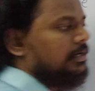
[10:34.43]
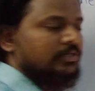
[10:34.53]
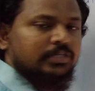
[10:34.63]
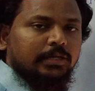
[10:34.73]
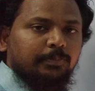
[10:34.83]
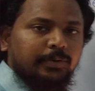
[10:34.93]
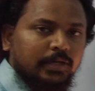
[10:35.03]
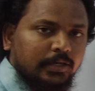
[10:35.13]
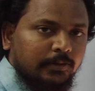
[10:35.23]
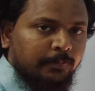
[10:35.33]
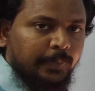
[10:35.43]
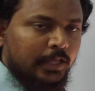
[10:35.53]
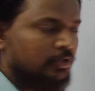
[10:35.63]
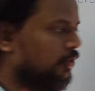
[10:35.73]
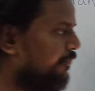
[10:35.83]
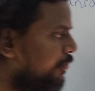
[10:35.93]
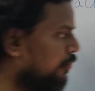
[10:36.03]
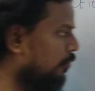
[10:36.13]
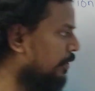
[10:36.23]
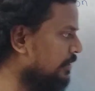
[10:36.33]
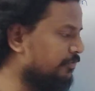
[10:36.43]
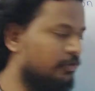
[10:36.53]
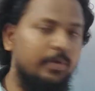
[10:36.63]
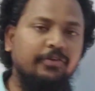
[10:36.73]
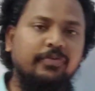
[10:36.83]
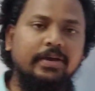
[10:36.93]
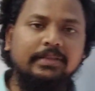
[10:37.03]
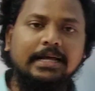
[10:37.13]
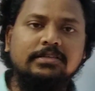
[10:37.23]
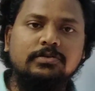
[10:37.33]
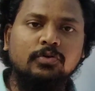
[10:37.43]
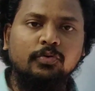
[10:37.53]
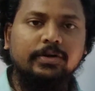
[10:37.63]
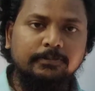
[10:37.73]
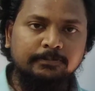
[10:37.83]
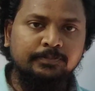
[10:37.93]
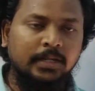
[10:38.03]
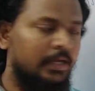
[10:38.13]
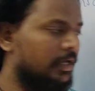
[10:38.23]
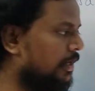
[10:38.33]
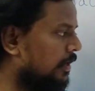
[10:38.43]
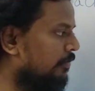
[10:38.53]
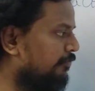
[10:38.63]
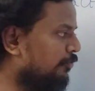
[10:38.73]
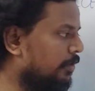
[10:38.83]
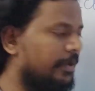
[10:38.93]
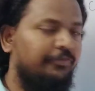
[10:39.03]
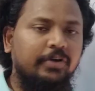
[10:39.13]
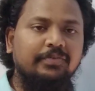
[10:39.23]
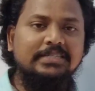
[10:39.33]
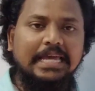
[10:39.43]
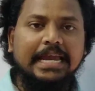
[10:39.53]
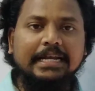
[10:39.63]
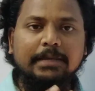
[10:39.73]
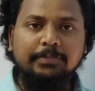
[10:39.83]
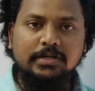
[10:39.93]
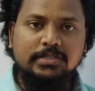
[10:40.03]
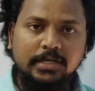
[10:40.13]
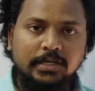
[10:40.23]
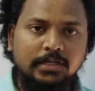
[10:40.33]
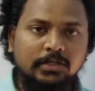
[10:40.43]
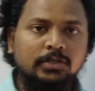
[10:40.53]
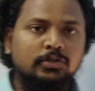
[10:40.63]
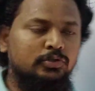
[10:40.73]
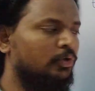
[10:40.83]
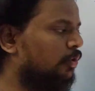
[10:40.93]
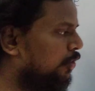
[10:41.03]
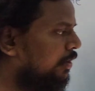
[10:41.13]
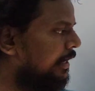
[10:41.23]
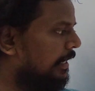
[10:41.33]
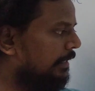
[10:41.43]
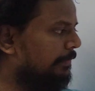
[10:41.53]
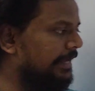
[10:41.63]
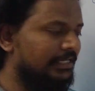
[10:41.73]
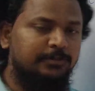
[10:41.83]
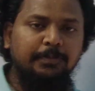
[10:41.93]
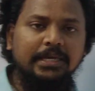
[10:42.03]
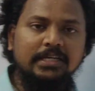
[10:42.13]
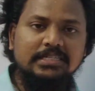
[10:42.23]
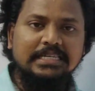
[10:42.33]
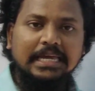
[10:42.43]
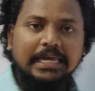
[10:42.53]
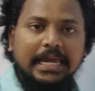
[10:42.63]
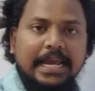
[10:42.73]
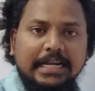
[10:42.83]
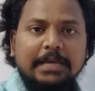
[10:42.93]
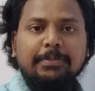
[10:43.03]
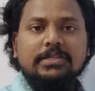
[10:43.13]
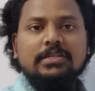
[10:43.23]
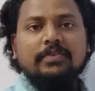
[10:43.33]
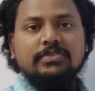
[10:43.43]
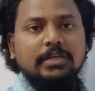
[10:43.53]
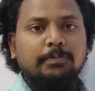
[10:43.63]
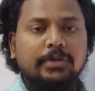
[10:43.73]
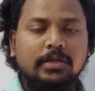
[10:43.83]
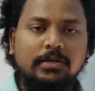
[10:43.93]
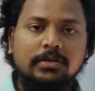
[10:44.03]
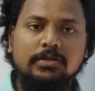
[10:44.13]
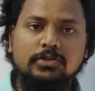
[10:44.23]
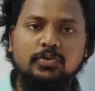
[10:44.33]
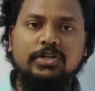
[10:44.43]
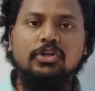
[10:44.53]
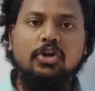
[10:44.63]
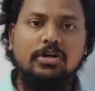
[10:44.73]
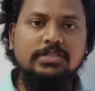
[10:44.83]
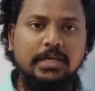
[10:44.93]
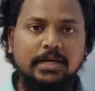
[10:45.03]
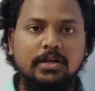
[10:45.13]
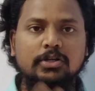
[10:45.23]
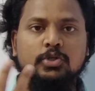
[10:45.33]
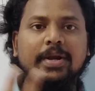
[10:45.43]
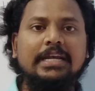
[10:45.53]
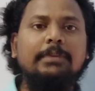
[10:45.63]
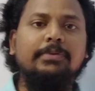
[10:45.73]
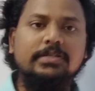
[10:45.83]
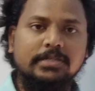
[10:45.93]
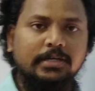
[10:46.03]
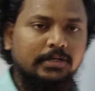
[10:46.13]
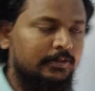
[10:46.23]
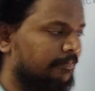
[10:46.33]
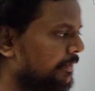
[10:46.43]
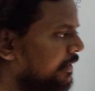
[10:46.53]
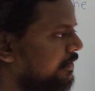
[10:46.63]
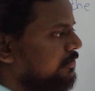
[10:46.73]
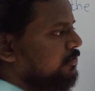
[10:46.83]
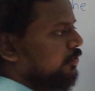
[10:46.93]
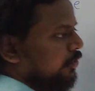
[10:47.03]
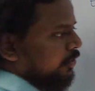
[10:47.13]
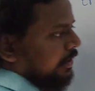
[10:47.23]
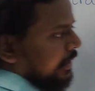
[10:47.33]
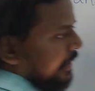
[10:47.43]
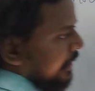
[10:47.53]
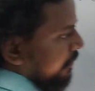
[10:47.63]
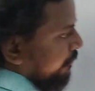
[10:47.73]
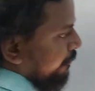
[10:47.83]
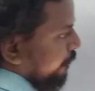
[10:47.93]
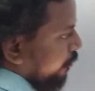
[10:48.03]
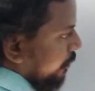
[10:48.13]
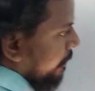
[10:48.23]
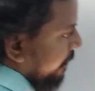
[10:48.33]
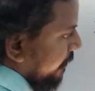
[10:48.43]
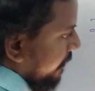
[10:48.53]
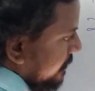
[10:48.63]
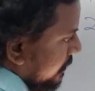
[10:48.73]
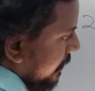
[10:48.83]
CP. So if you know what is 4 by 5, then answer is over. 4 by 5 is 80%. So my SP is 80% of CP. So what is the loss here? 20%. So 4 by 5 is nothing